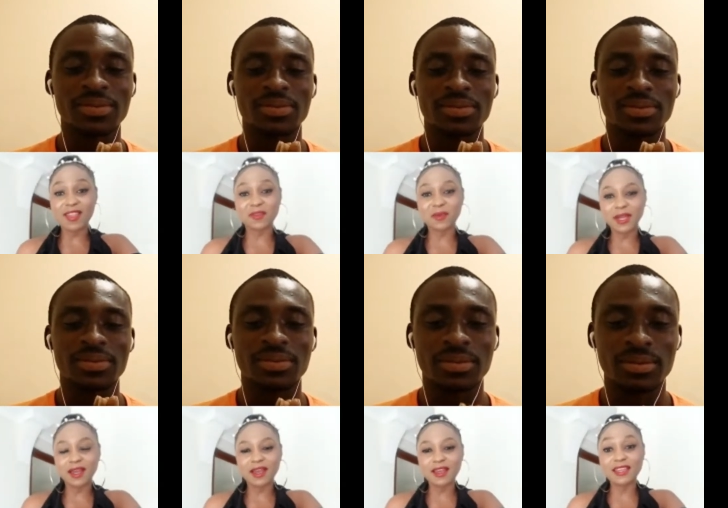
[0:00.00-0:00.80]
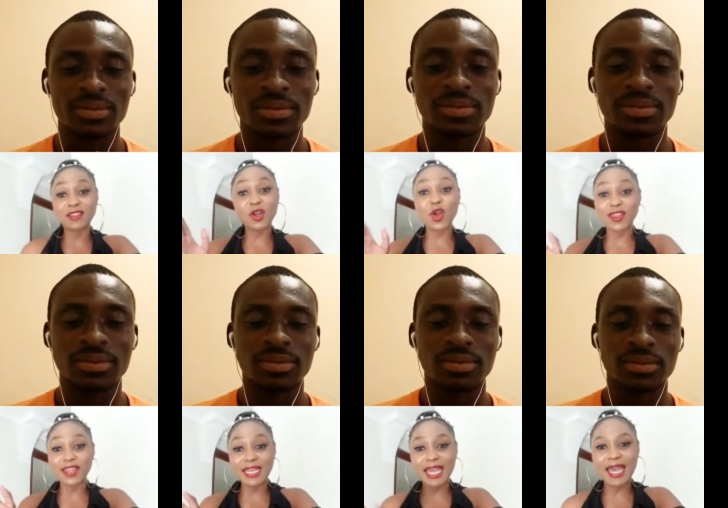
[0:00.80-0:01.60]
Speaker 1: Africa, in the
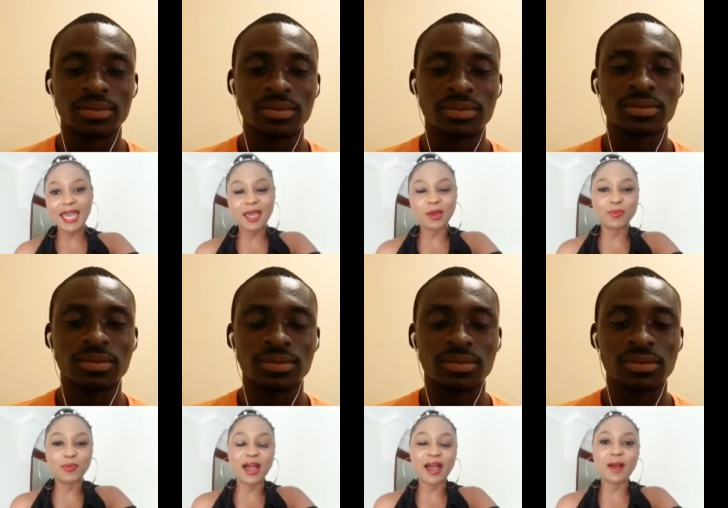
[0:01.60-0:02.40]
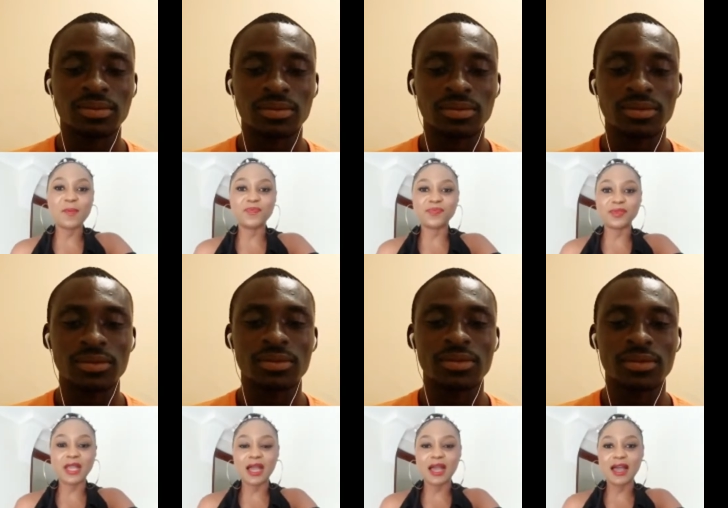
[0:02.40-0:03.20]
Northern Cape. Um,
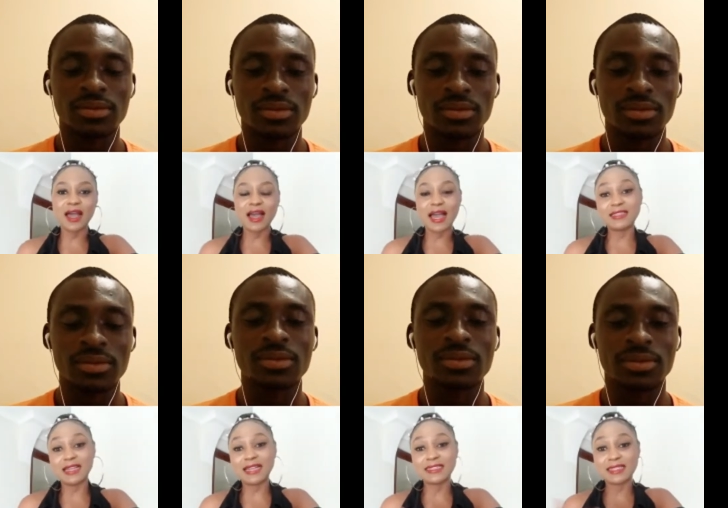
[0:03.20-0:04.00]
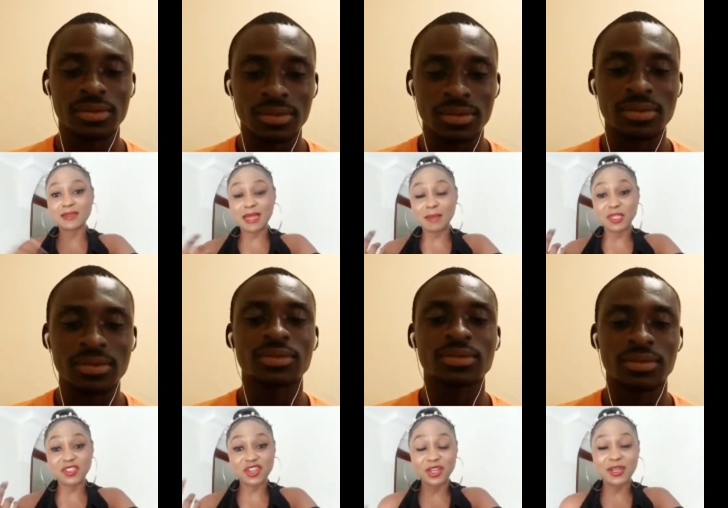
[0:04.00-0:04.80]
uh, I, I, did I
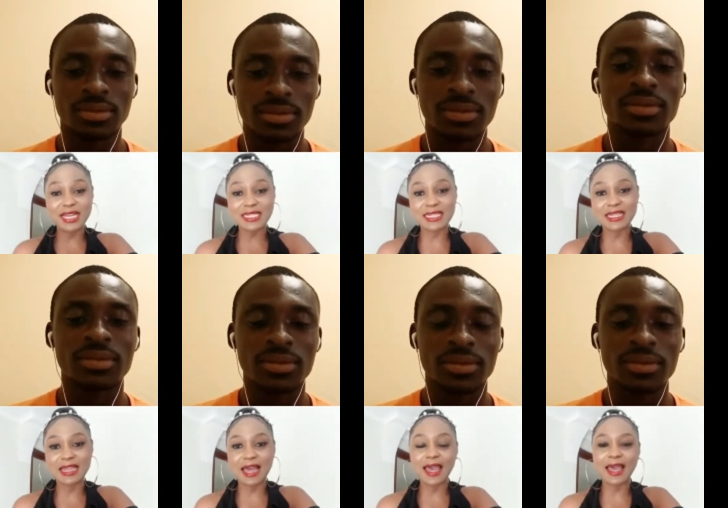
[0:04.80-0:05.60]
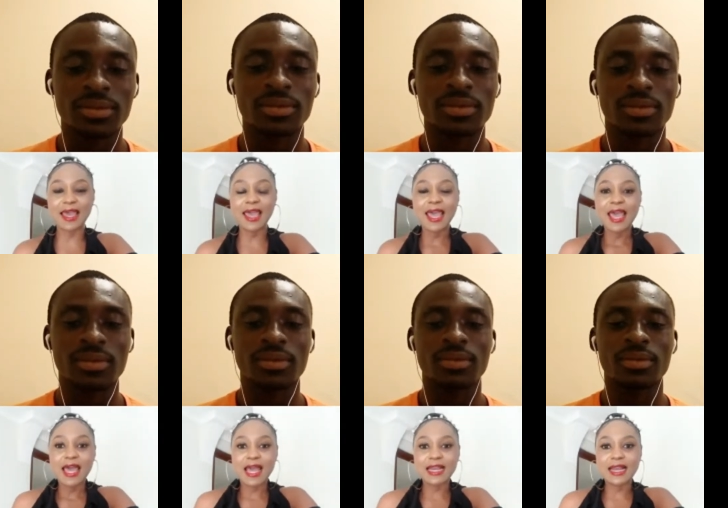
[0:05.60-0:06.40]
matriculated there,
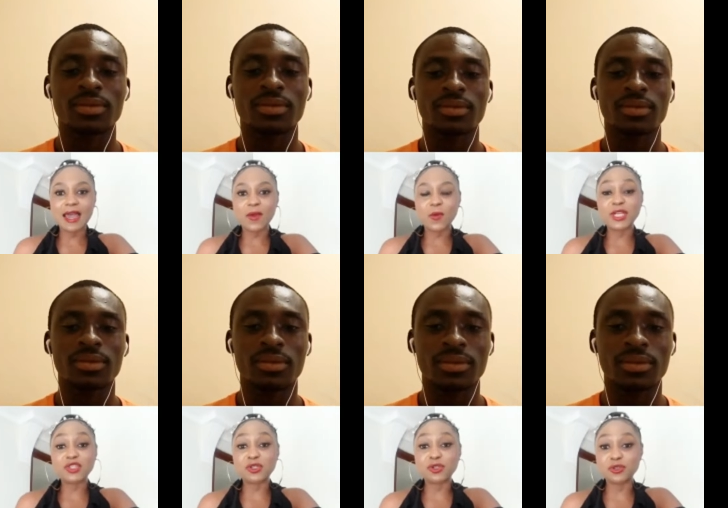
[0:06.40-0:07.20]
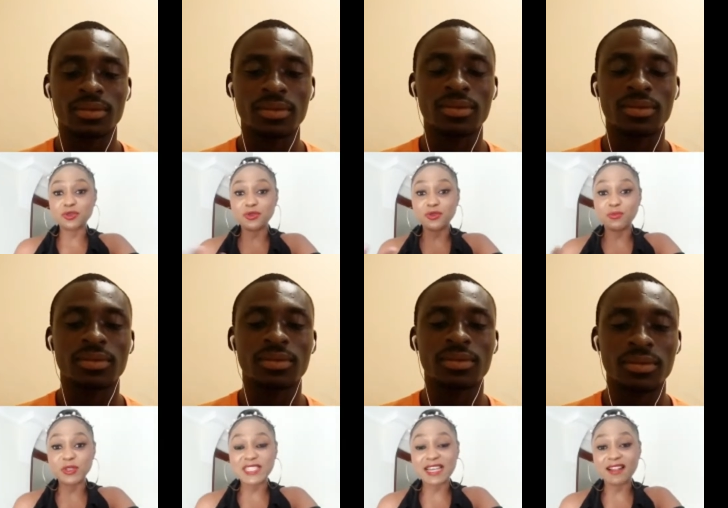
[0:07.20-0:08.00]
and I went to do
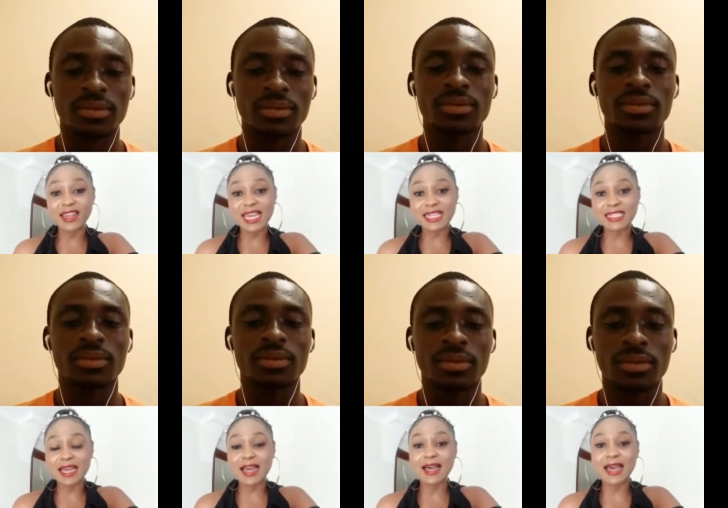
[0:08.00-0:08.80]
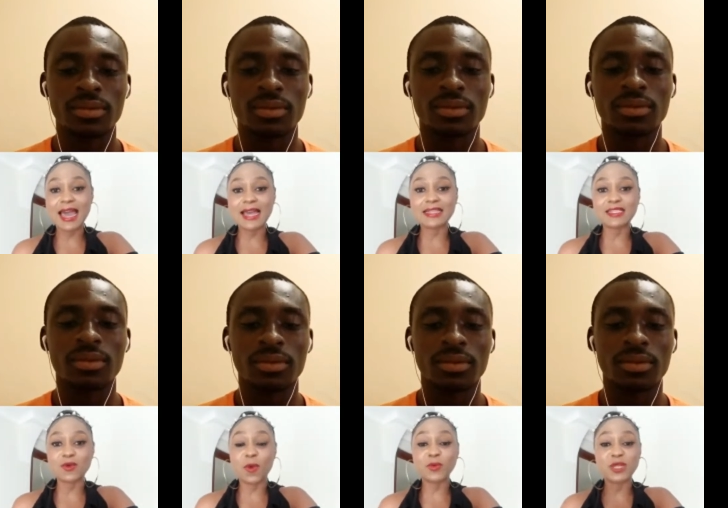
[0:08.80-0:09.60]
musical theatre at
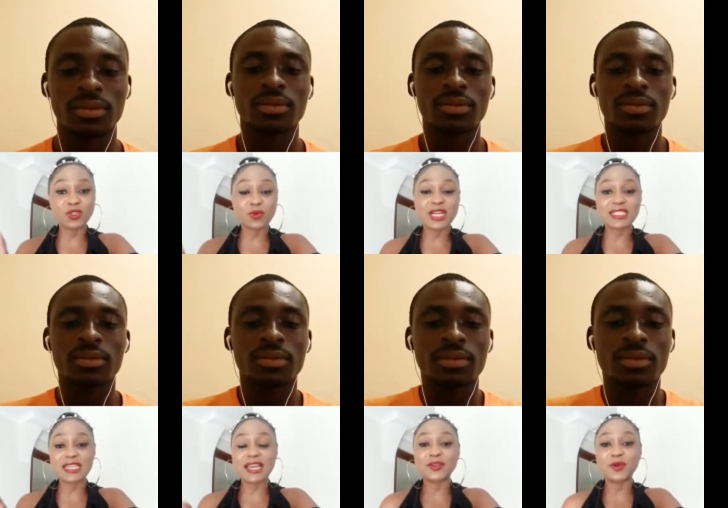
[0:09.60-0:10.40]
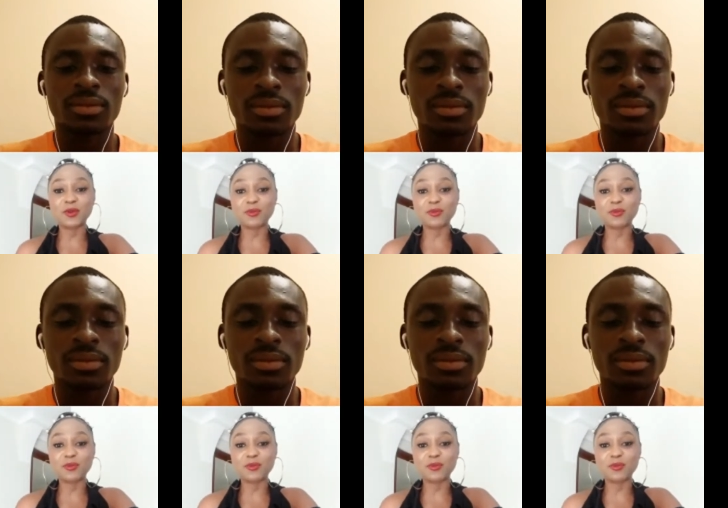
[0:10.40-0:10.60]
what was known as Technikon